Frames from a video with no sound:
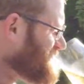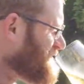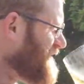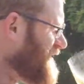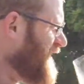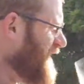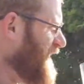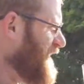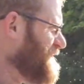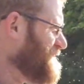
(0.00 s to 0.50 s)

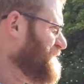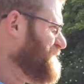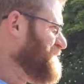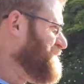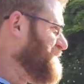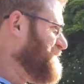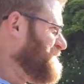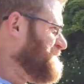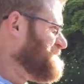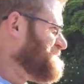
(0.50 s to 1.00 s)
of
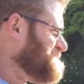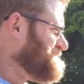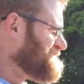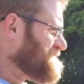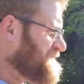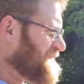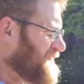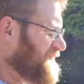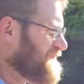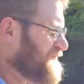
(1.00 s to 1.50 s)

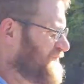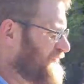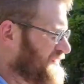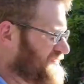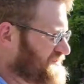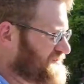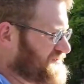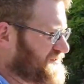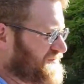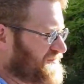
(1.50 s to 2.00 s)

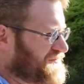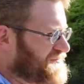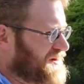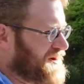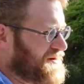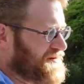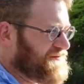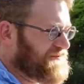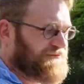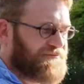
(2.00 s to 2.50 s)

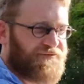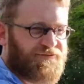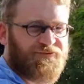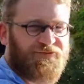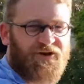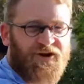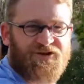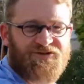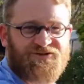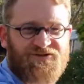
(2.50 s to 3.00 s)

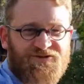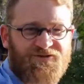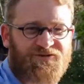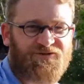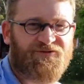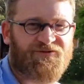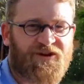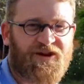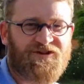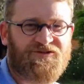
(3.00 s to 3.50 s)
fresh
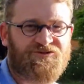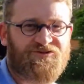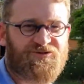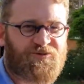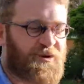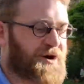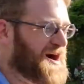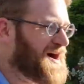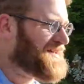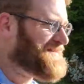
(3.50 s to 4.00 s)
French
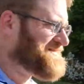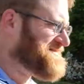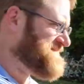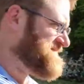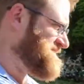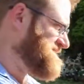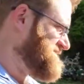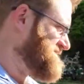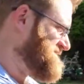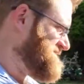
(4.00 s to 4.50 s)
whites,
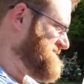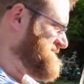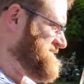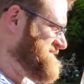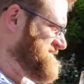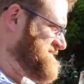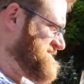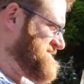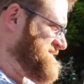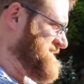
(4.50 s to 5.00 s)

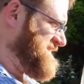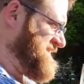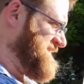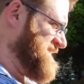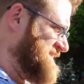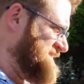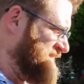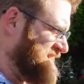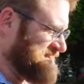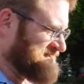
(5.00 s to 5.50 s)

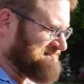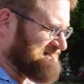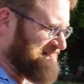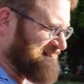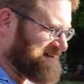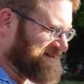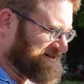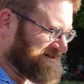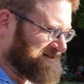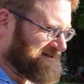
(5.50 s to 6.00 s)
an
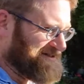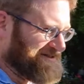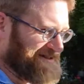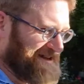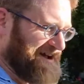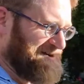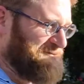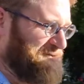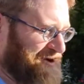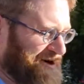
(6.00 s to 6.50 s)
isolated
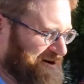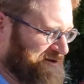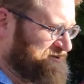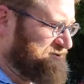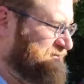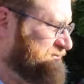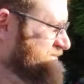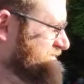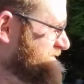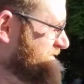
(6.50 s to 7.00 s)
6-day wine
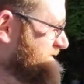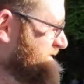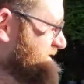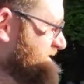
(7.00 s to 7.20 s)
course.